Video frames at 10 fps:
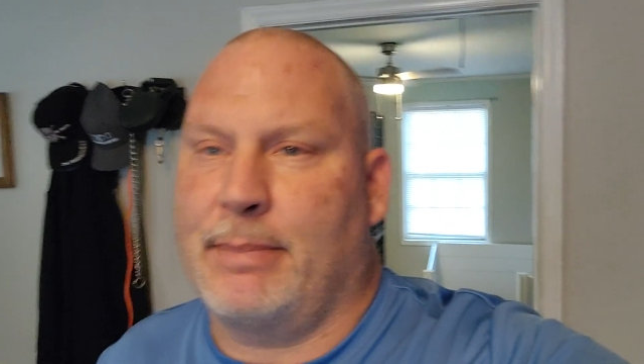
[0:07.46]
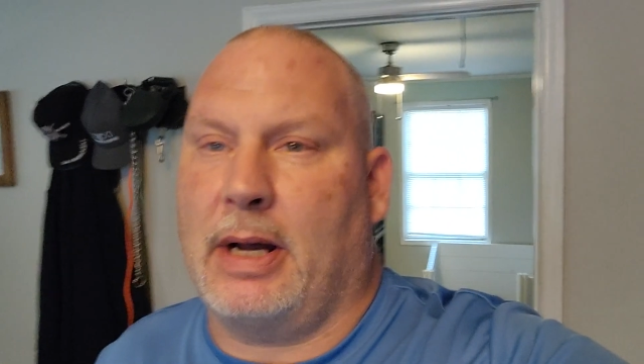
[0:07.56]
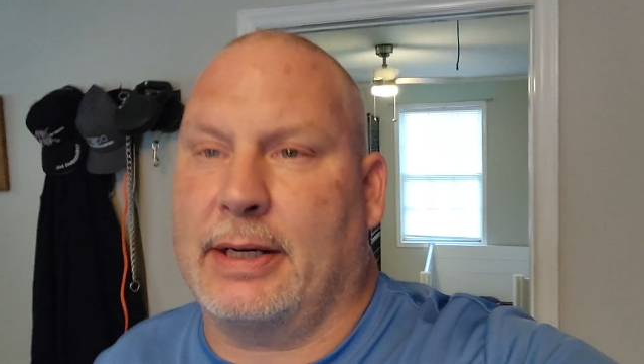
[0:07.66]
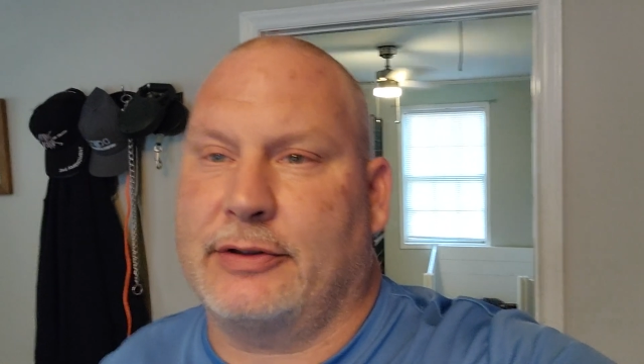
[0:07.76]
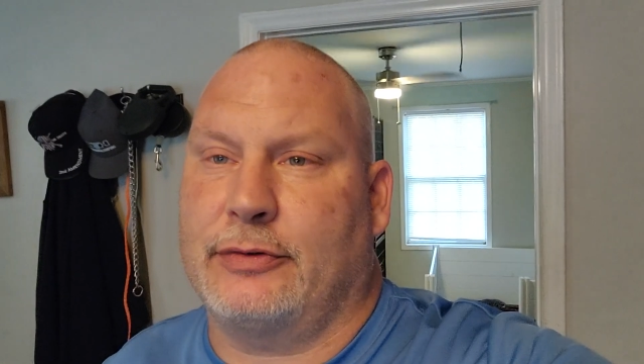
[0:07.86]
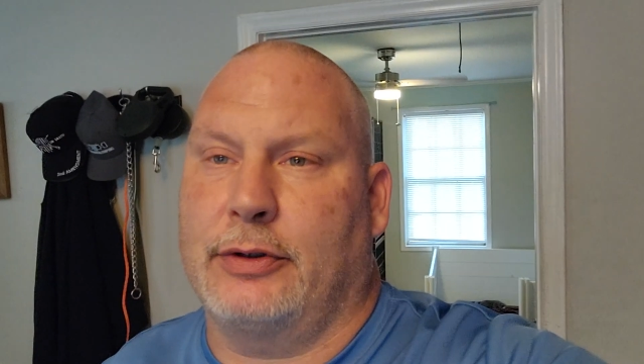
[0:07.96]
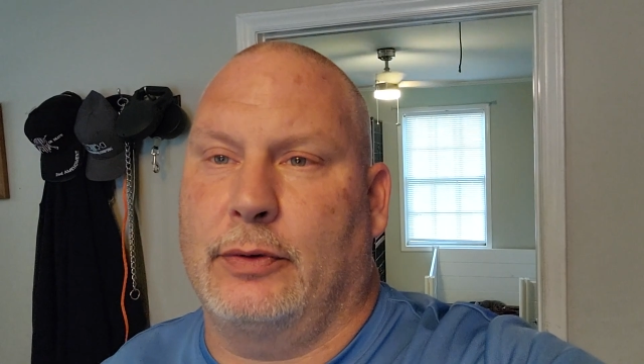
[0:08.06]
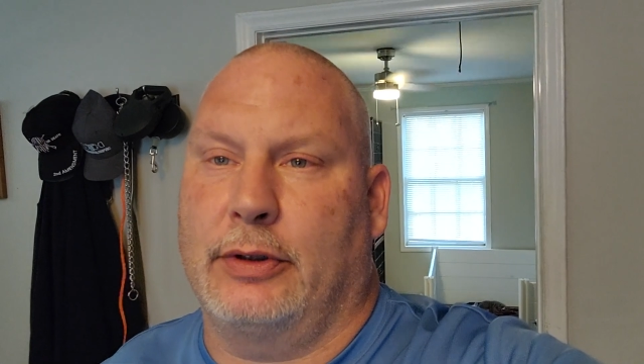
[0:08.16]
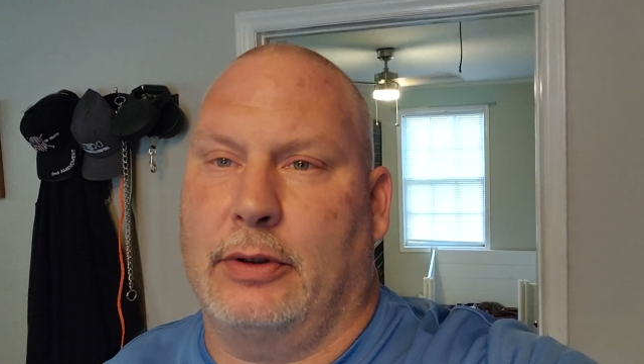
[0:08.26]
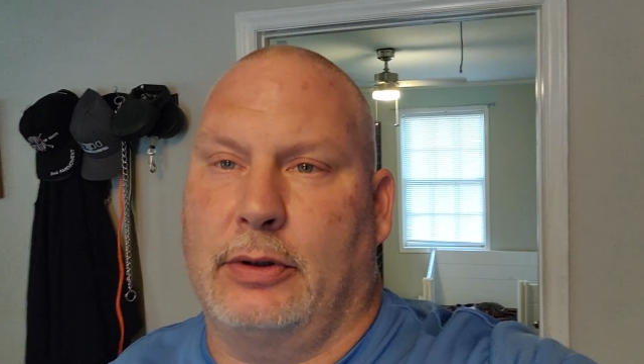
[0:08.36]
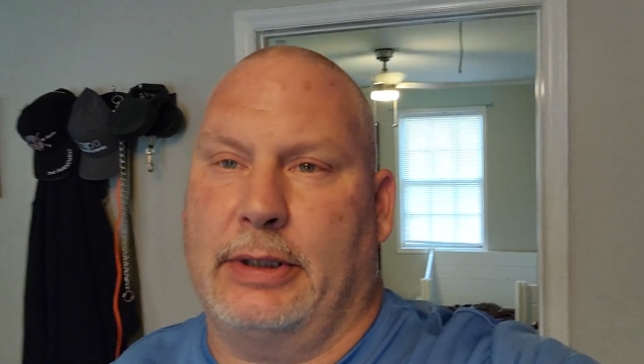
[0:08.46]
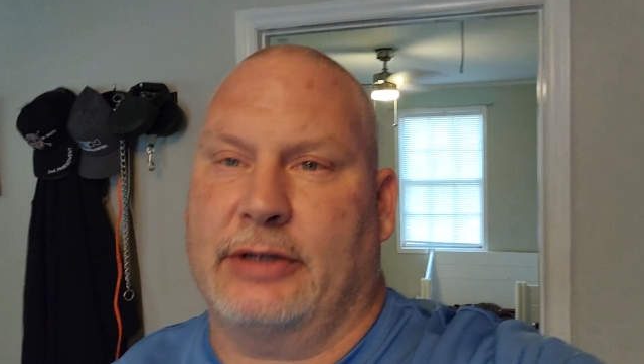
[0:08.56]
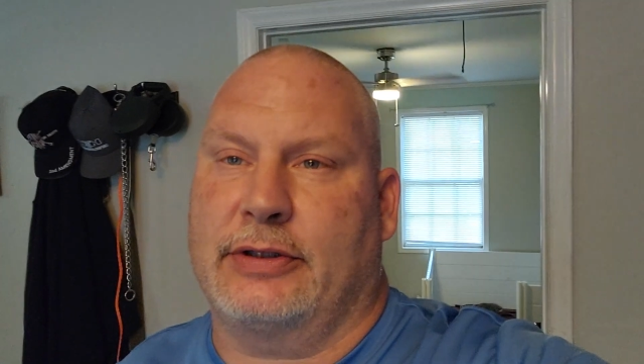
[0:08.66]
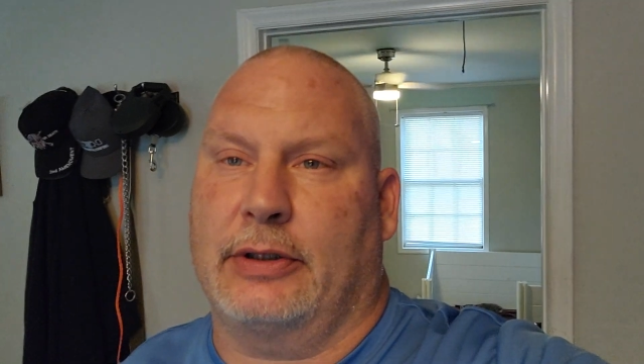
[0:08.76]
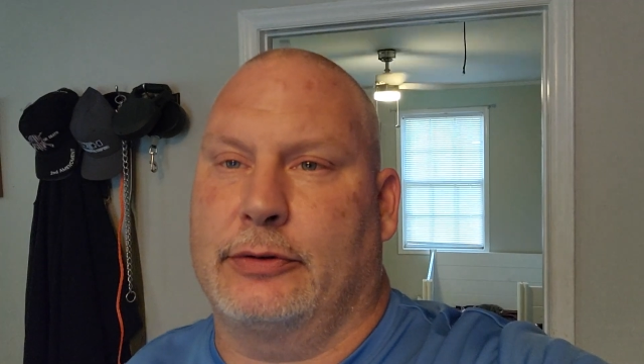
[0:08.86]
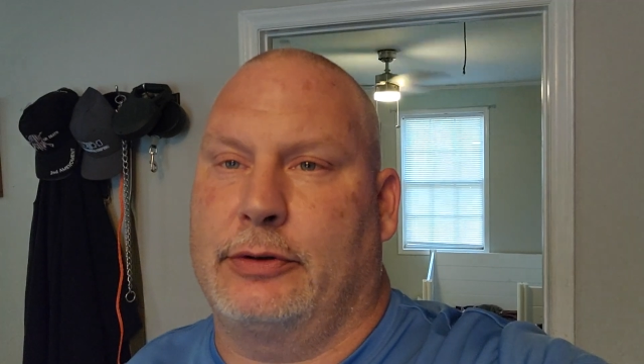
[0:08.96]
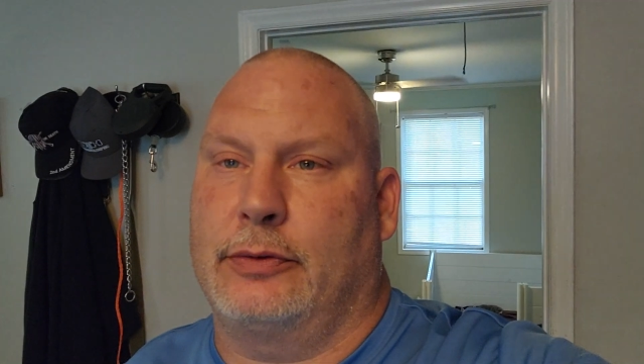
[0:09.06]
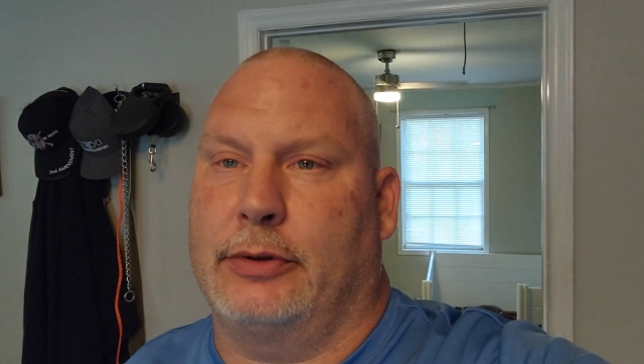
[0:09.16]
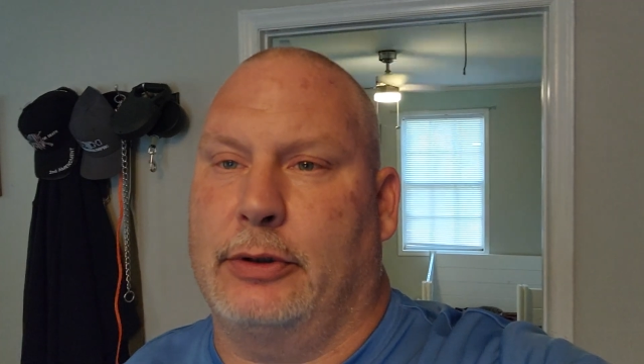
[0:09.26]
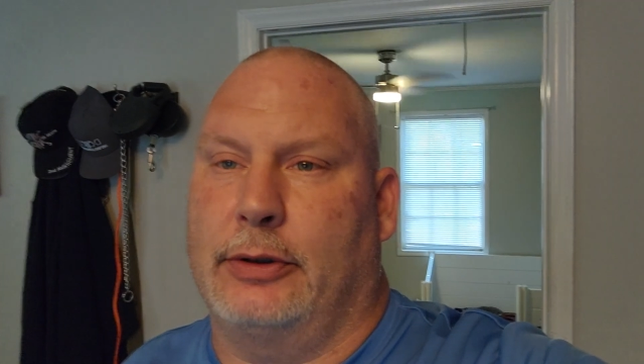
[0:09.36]
Pockets are doing good. XLs are
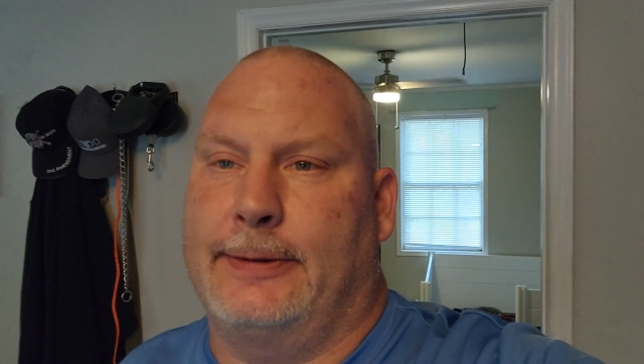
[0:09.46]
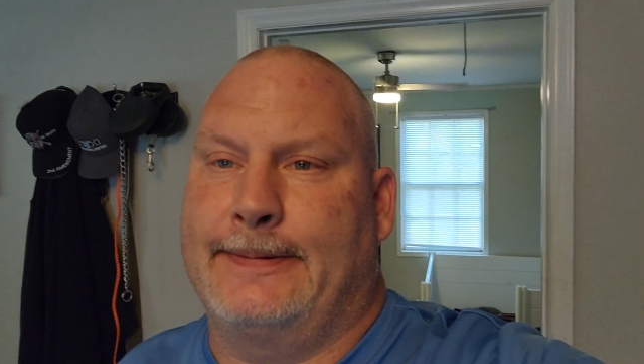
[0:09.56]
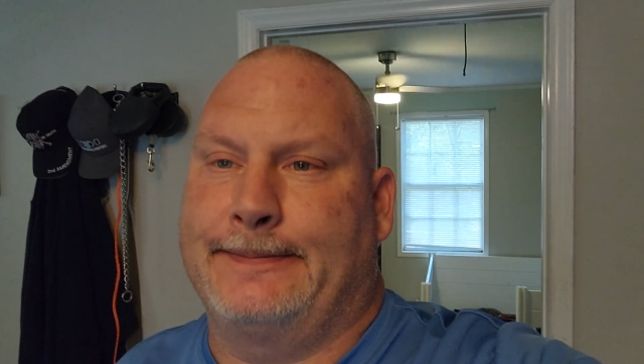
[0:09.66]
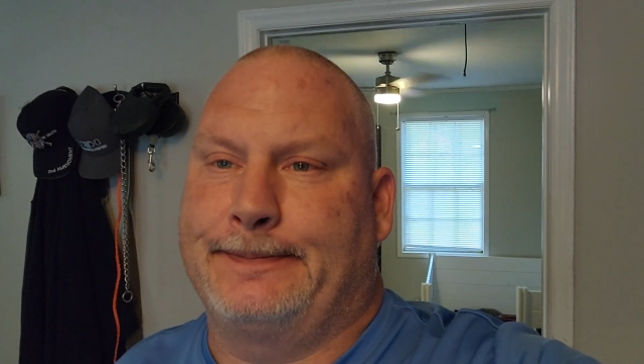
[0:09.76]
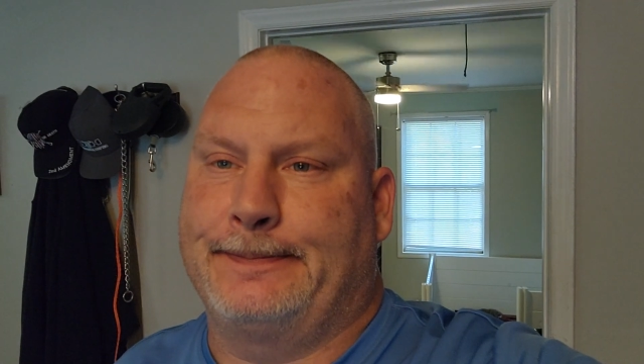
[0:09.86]
doing good.